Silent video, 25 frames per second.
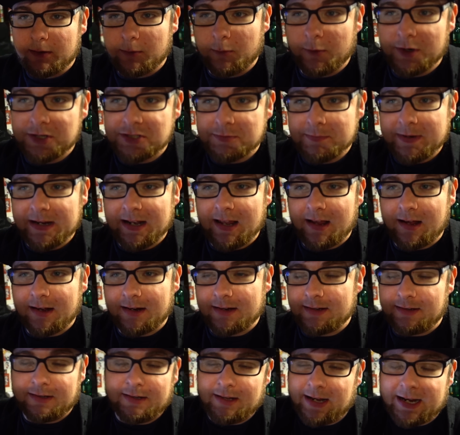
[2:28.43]
Wish me
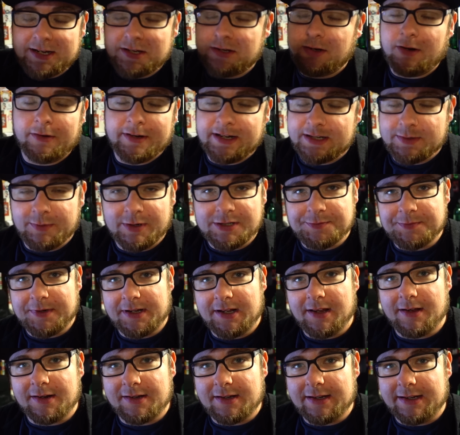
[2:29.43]
luck. You don't need to wish me
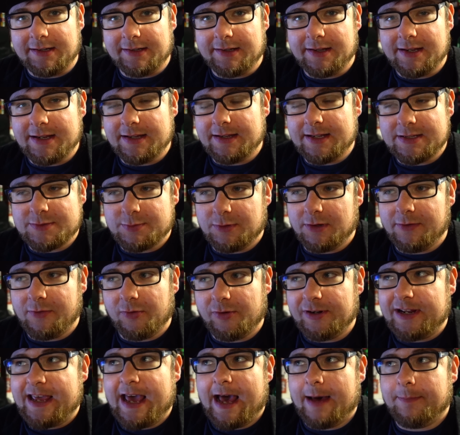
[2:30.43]
luck. This will have
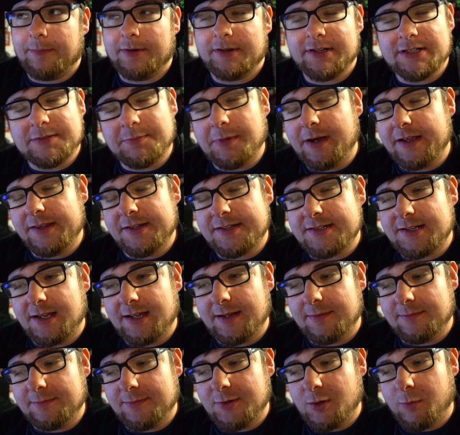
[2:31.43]
already happened by the
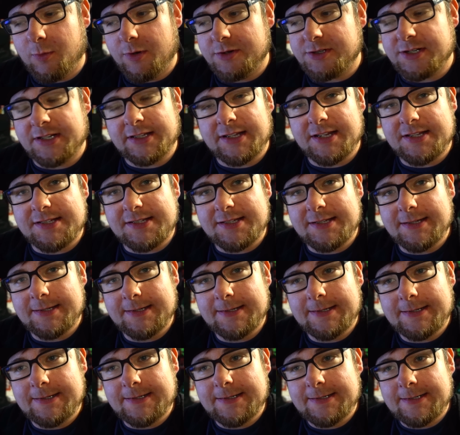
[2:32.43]
time you're watching this.
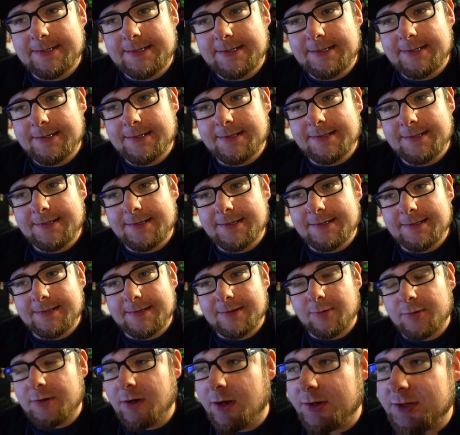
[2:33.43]

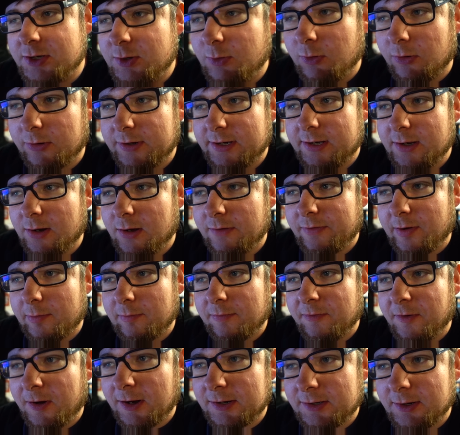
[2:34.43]
Oh god, you already know if
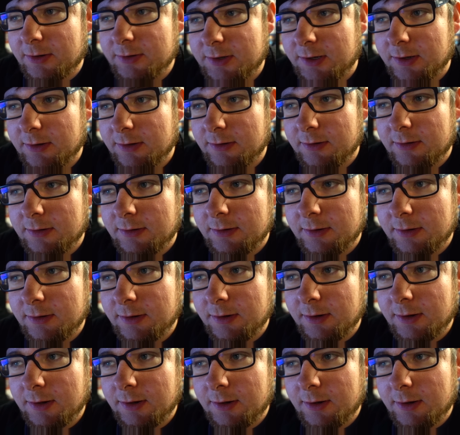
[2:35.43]
I'm fucked, don't you?
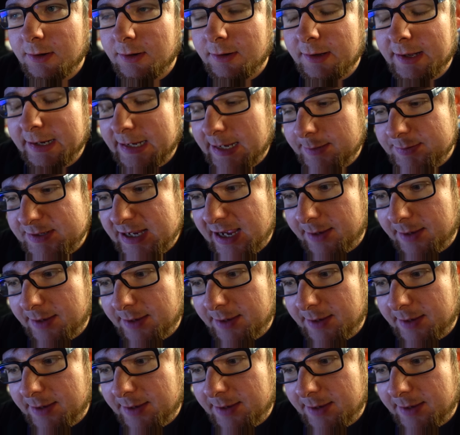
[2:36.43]
It keeps